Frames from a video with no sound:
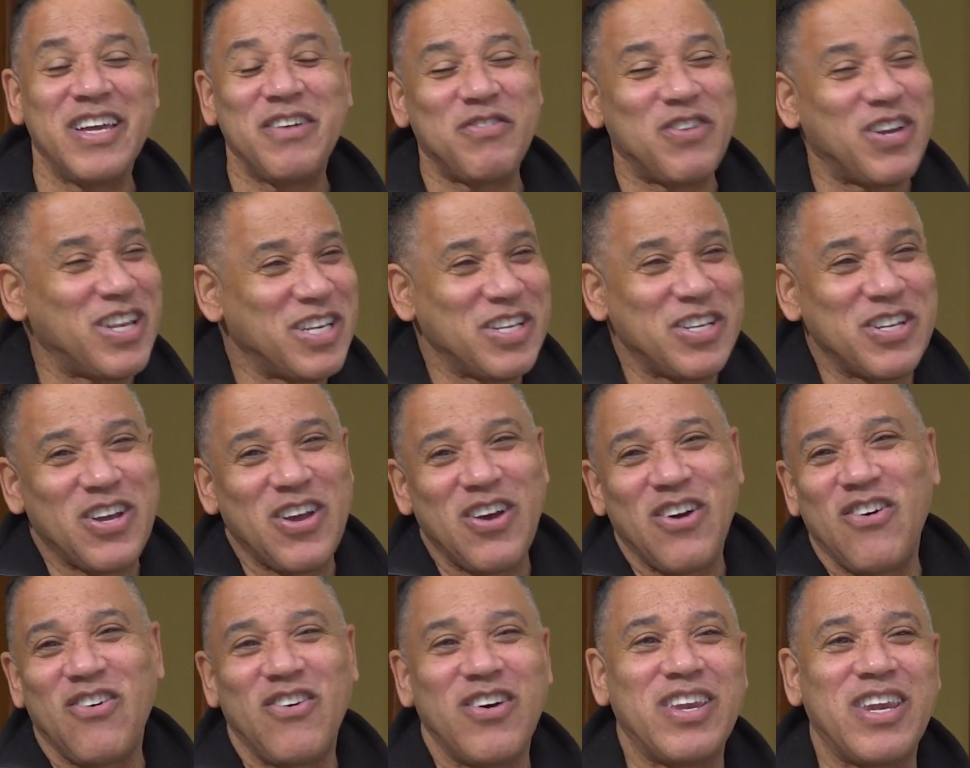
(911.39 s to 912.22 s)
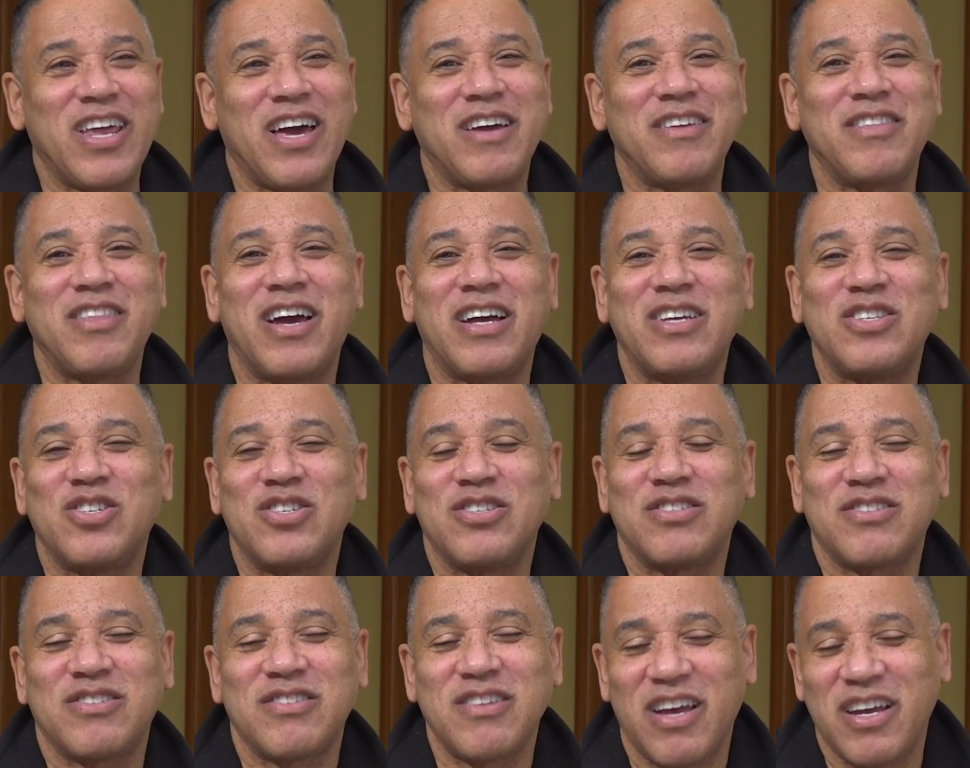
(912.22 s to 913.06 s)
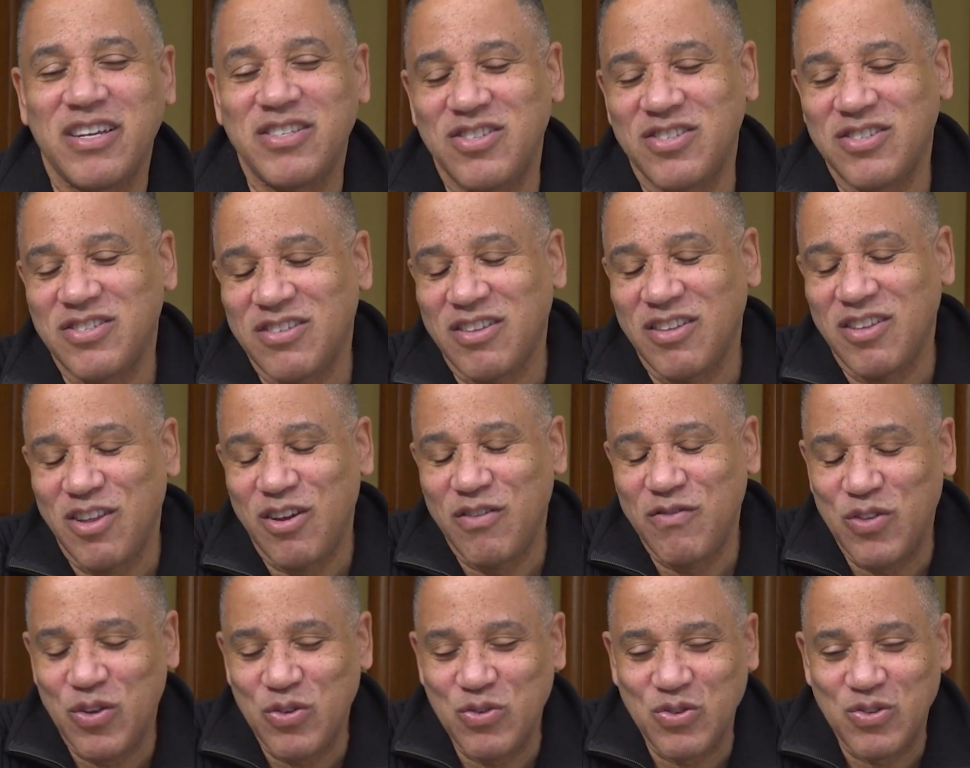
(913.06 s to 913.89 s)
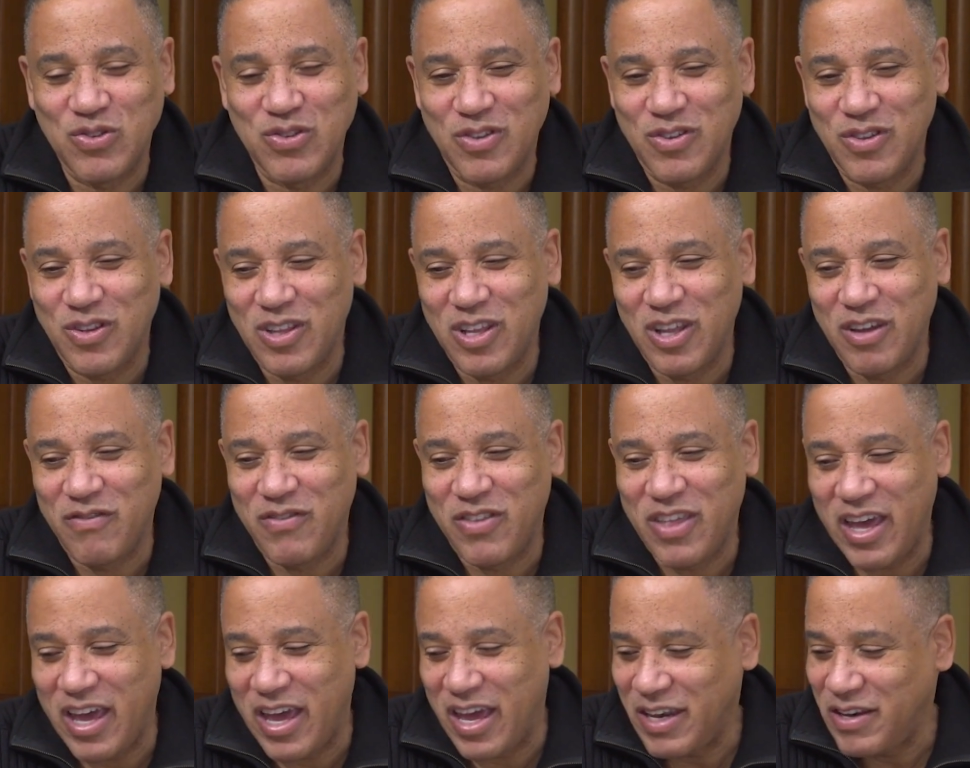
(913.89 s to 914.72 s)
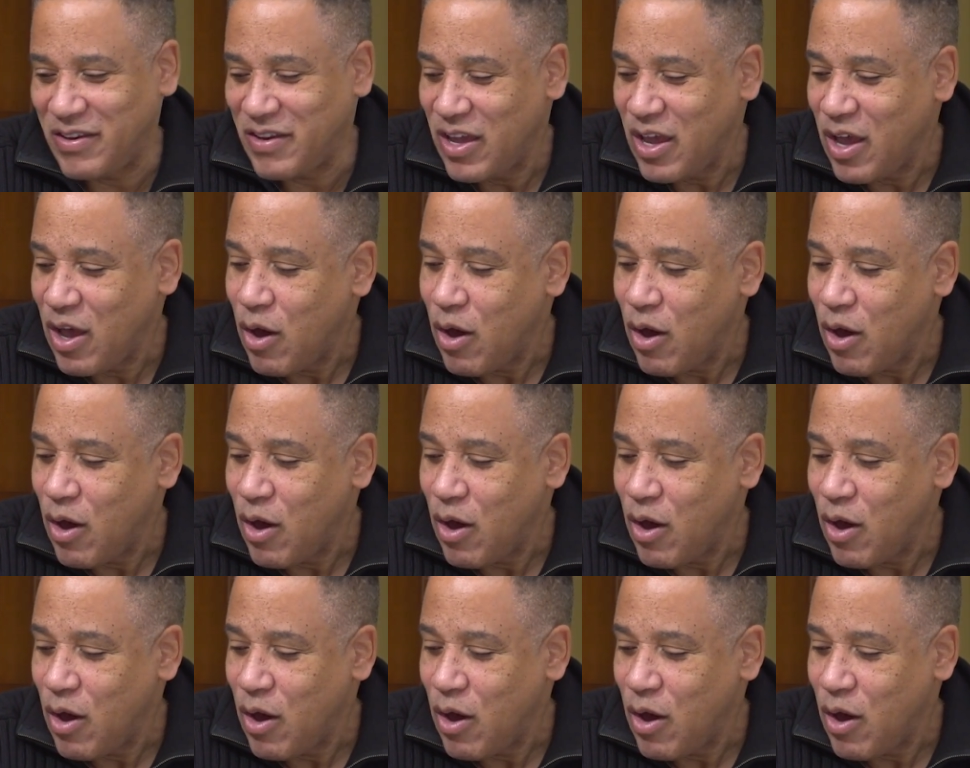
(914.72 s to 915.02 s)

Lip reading: ready to go. And I just love that.